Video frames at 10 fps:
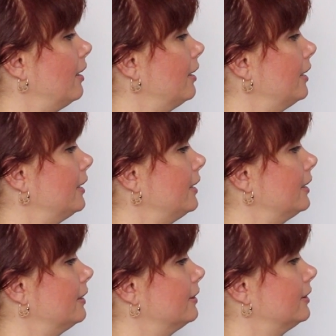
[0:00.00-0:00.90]
I
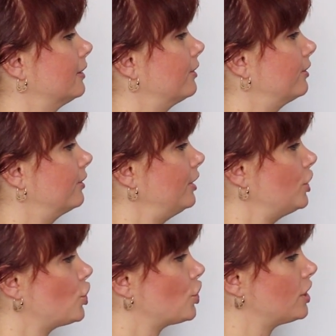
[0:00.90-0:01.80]

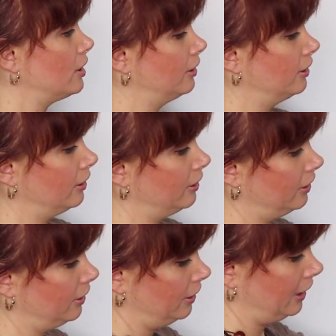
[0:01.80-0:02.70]
stitched
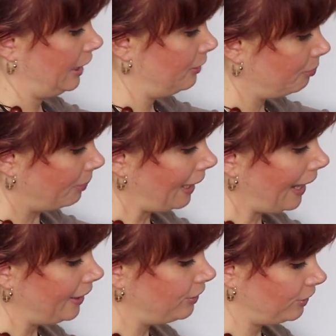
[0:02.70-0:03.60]
and
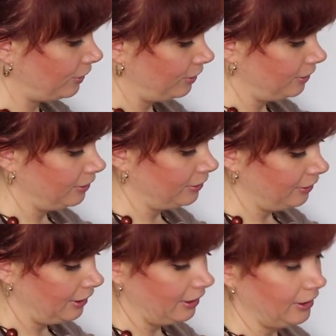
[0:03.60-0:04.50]
placed
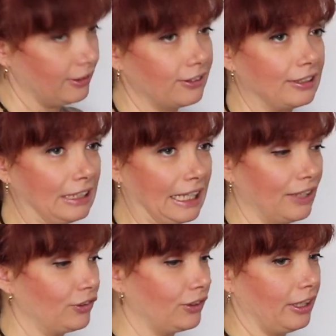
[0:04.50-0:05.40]
the
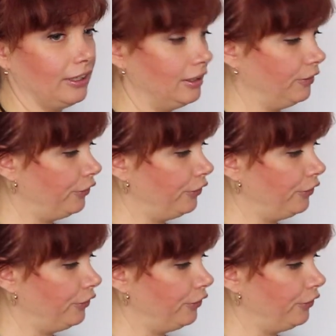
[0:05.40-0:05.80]
sleeves at the